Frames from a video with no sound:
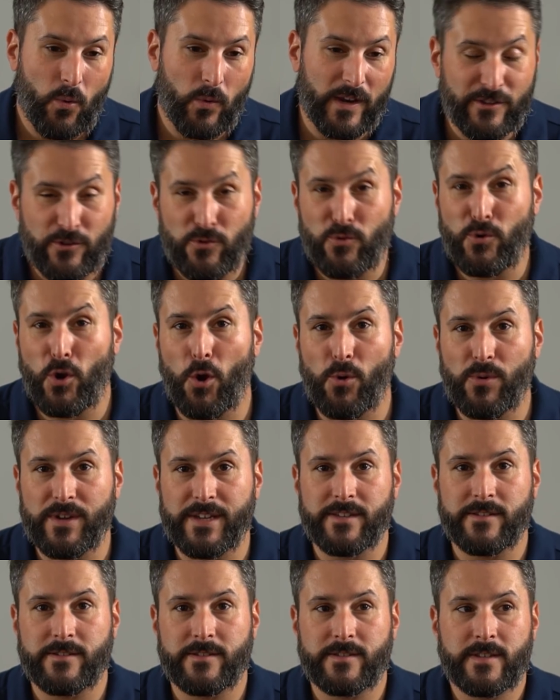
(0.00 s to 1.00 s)
What I do know
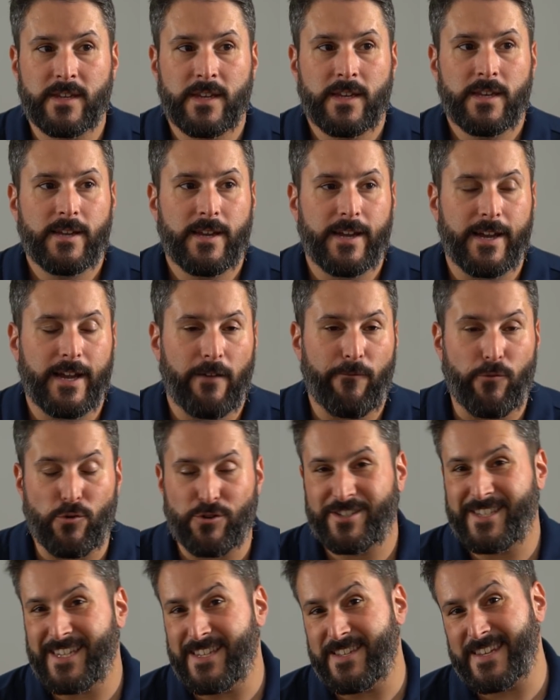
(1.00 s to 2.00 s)
is
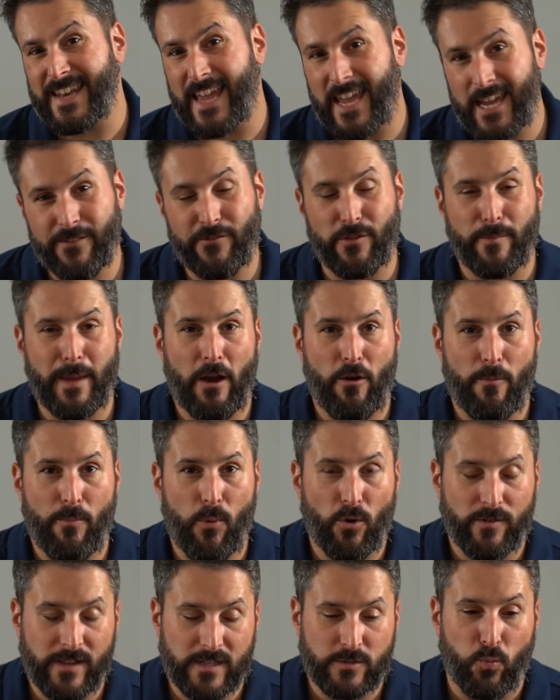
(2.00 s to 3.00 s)
for season 8 of the Matt
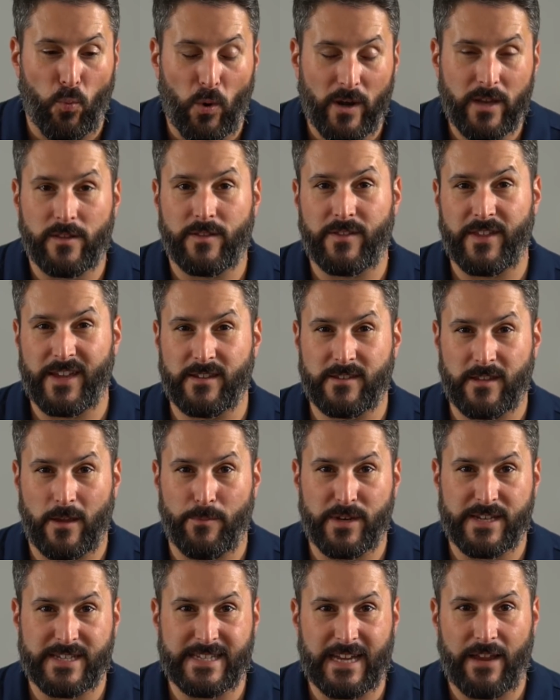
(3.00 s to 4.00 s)
Report, that's one of the things
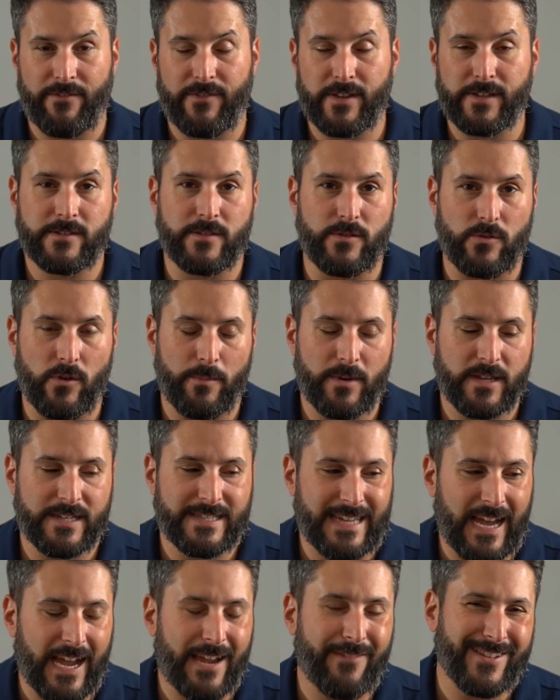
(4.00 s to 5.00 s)
I'm going to dive into. I'm going
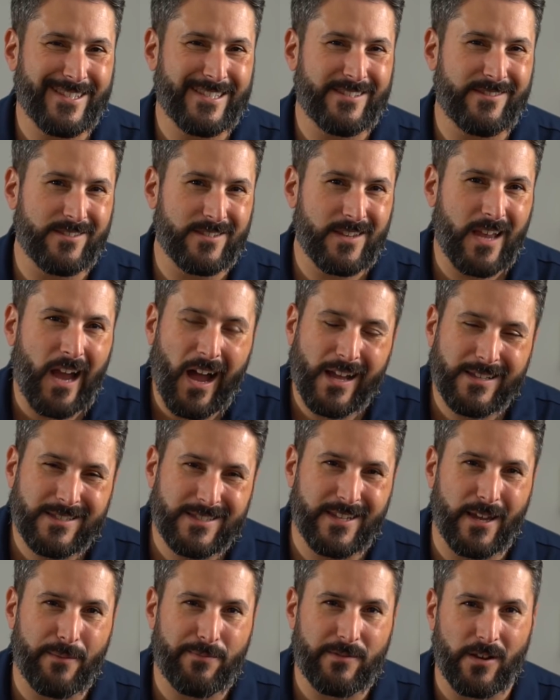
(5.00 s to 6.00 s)
to dive into this
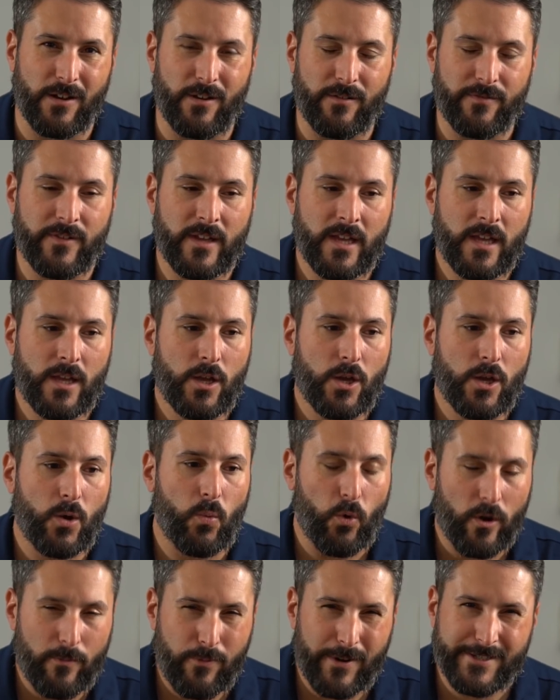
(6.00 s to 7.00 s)
concept of
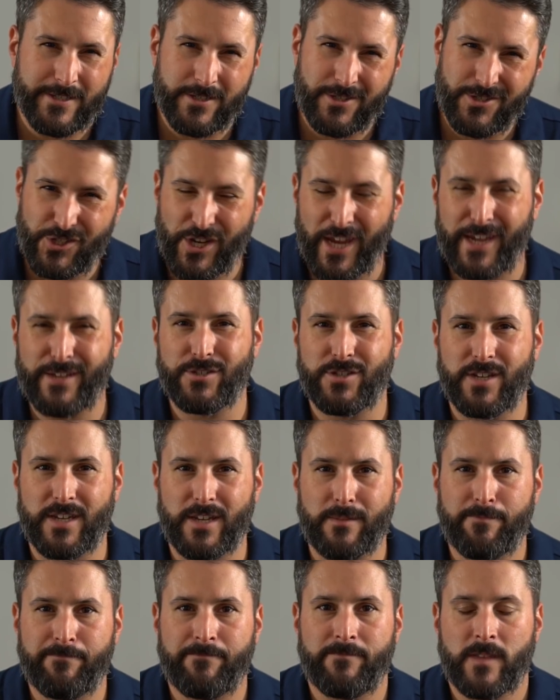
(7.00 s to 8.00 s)
WordPress is
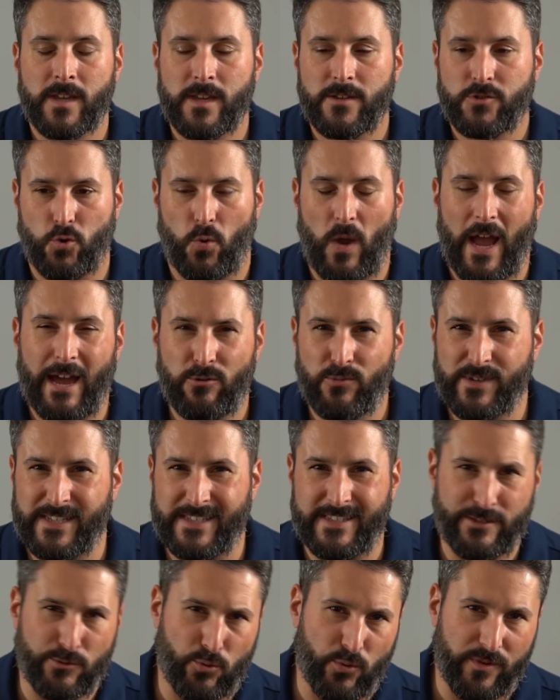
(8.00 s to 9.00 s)
changing, so how do
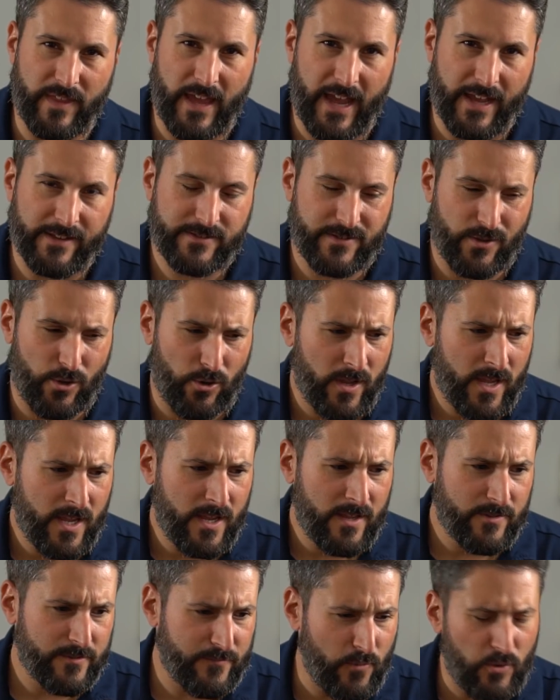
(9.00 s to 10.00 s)
we deal with that? So
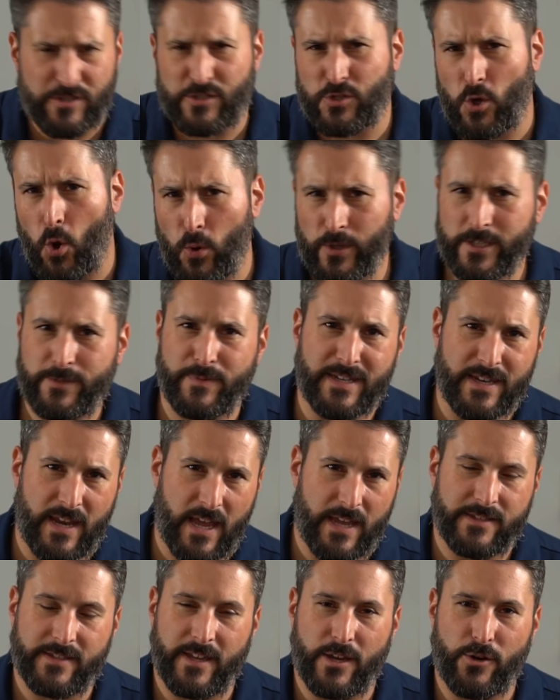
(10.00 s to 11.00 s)
of course, there's always been
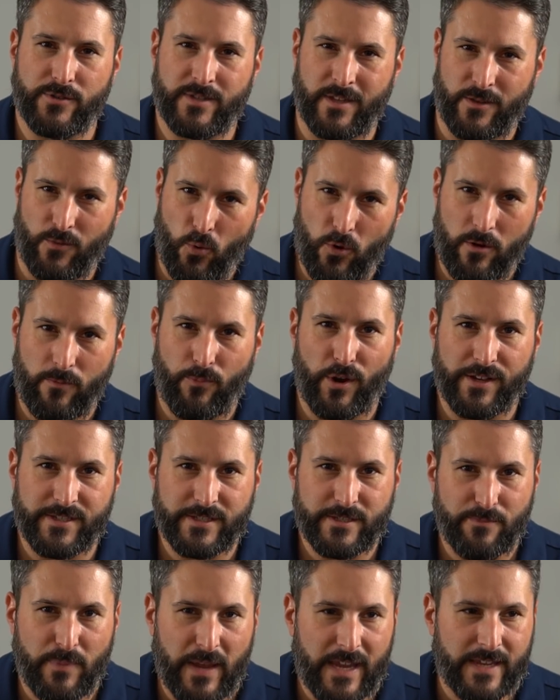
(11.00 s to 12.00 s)
naysayers in the
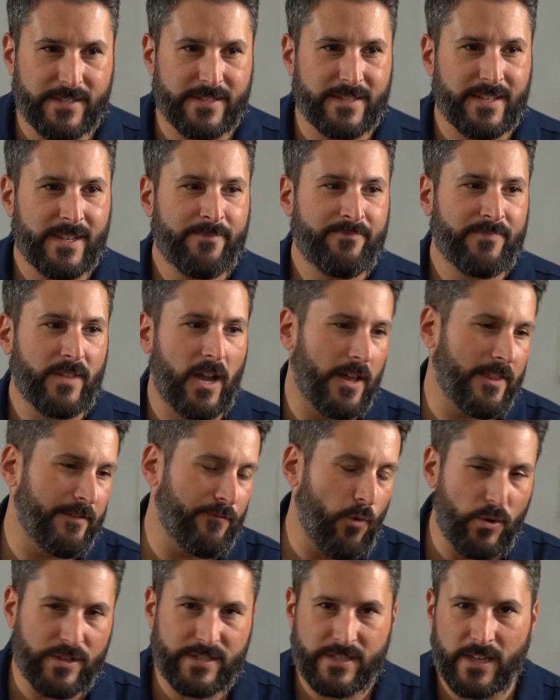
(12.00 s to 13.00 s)
WordPress space.
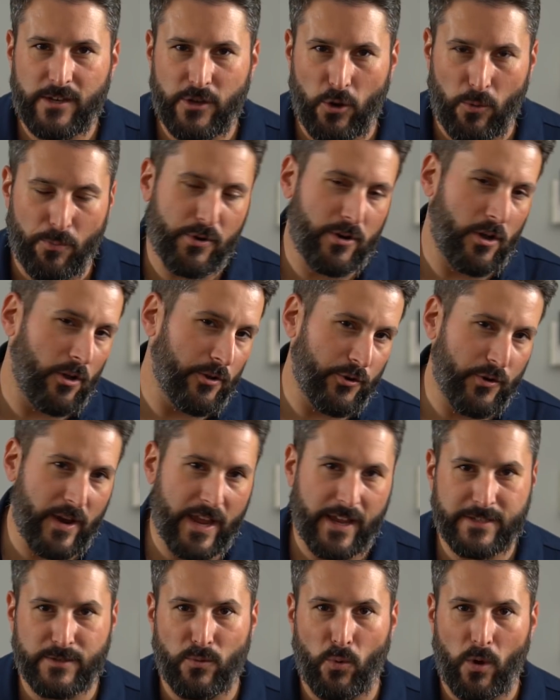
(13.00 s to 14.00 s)
They've always said, don't put all
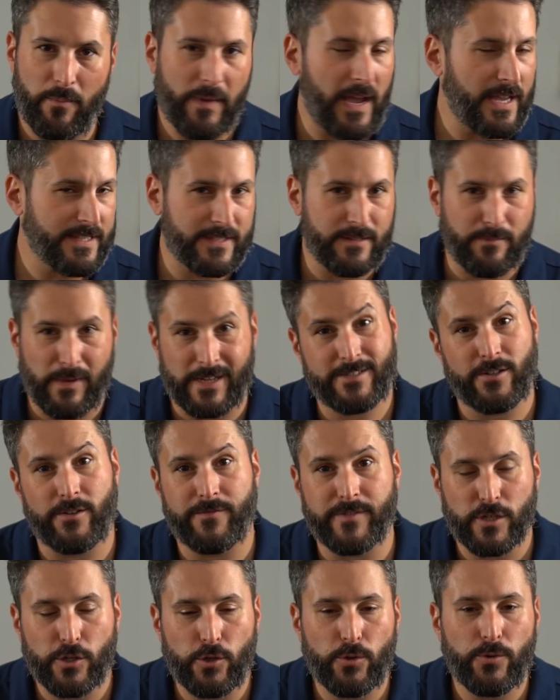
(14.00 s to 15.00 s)
your eggs in one basket,
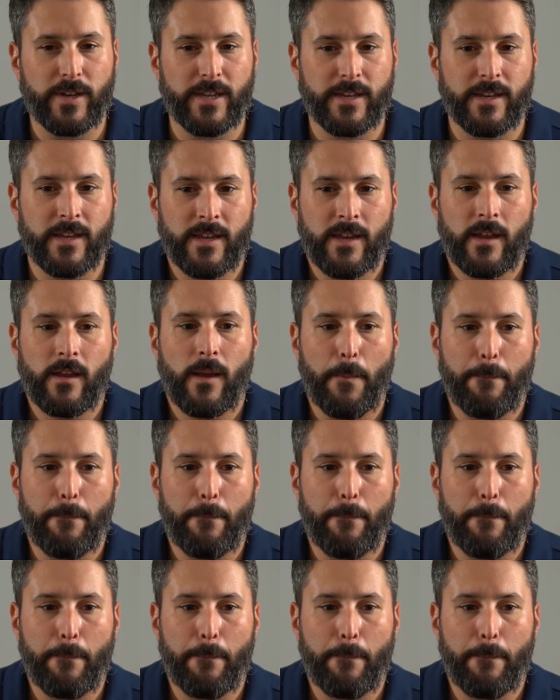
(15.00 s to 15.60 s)
myself included.